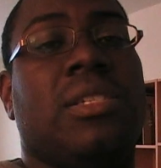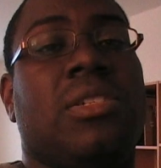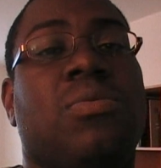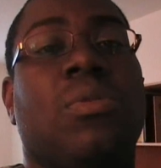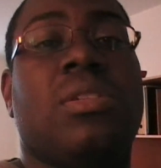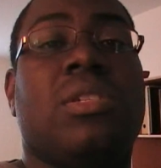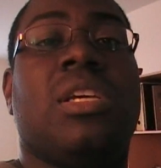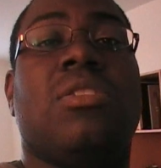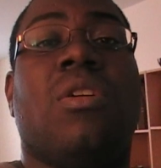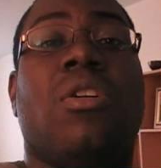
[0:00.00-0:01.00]
just want to
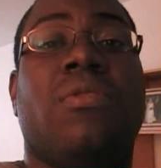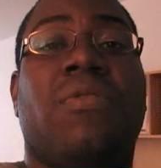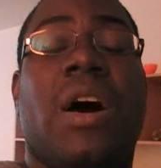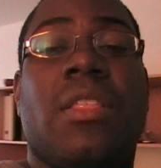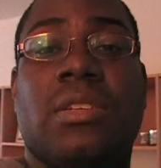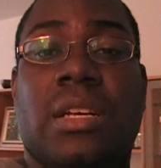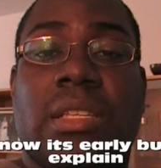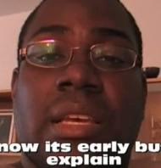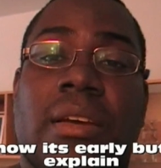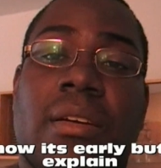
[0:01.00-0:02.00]
say to all you fathers out
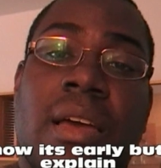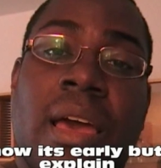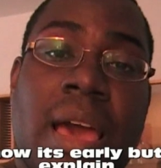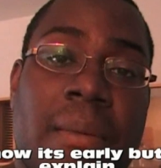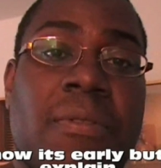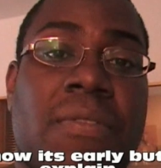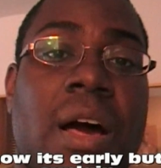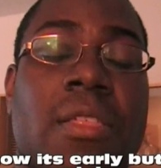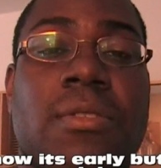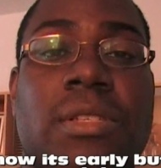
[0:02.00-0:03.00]
there, happy
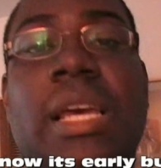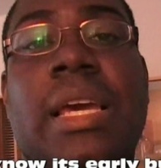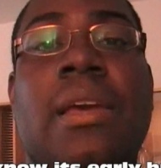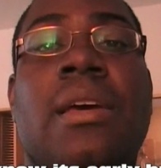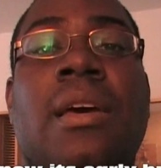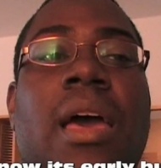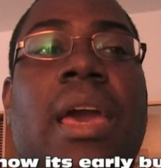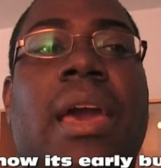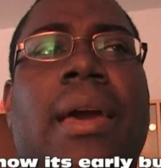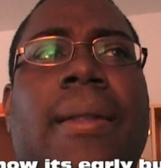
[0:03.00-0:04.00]
Father's Day.
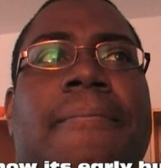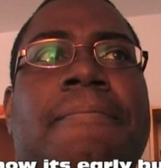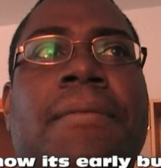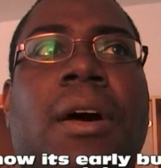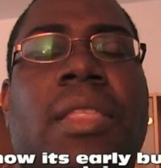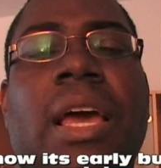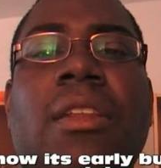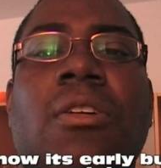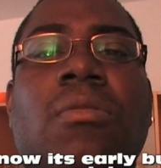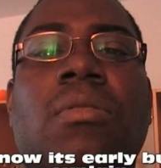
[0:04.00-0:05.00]
And on
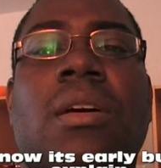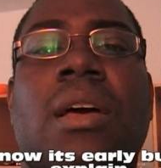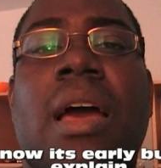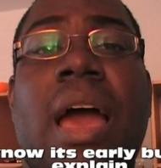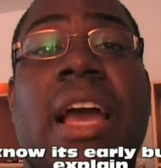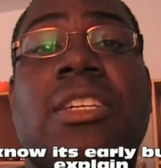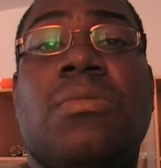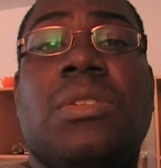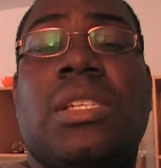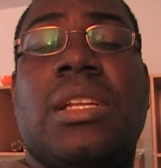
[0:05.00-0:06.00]
that note, I
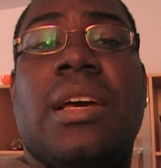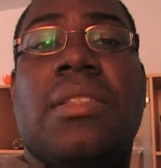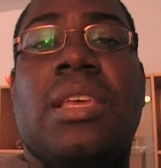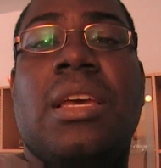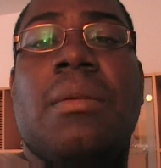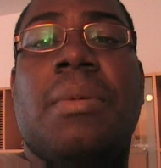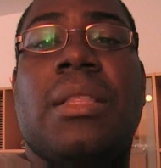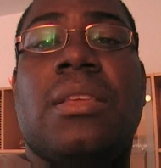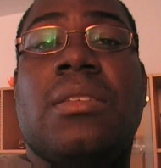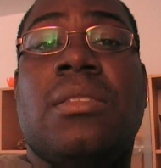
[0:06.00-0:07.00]
actually was sitting down thinking
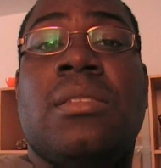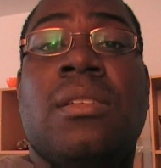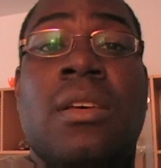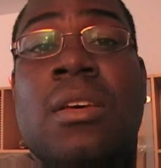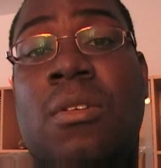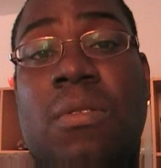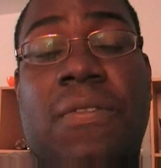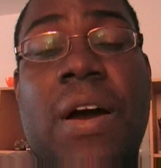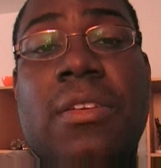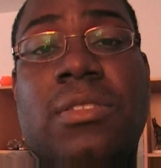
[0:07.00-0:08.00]
about this.
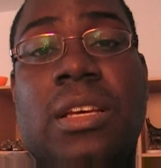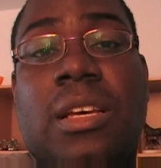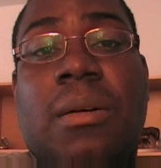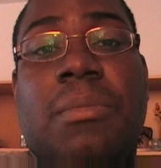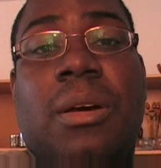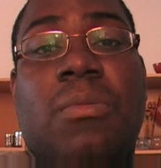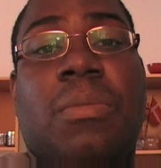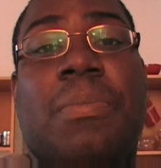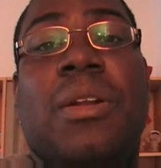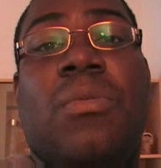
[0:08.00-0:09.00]
With Father's Day coming up,
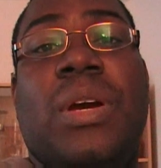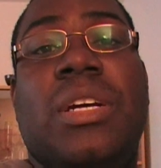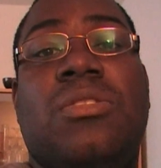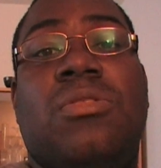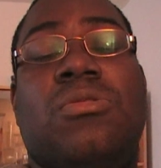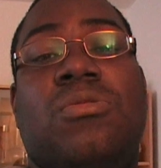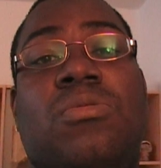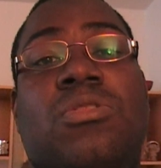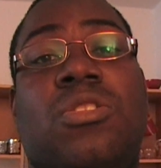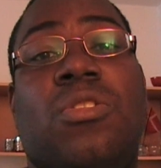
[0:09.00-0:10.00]
what better way
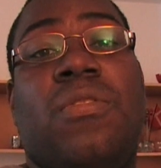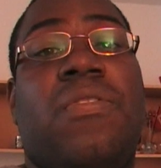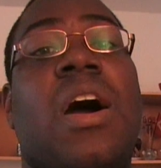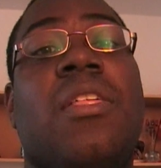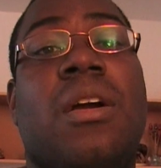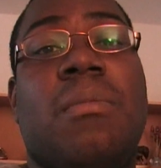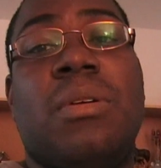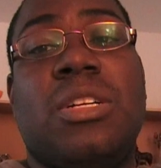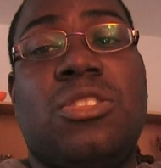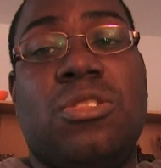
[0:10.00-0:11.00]
to show your father how
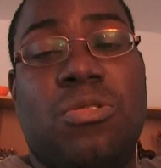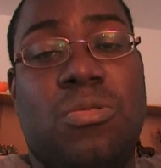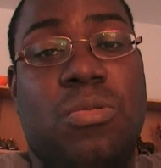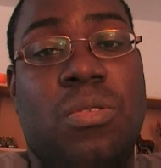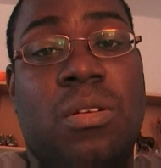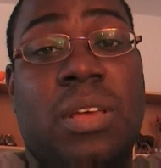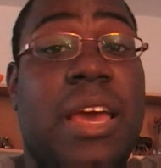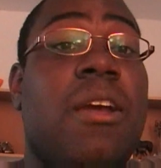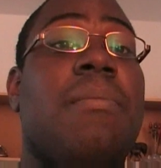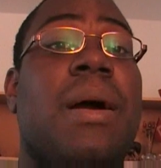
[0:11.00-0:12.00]
much you
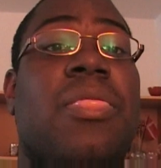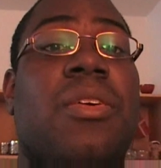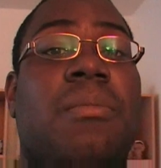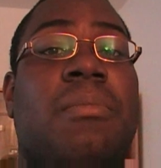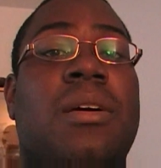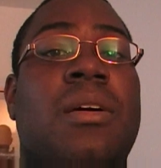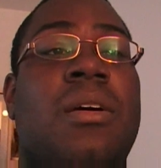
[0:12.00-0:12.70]
care about them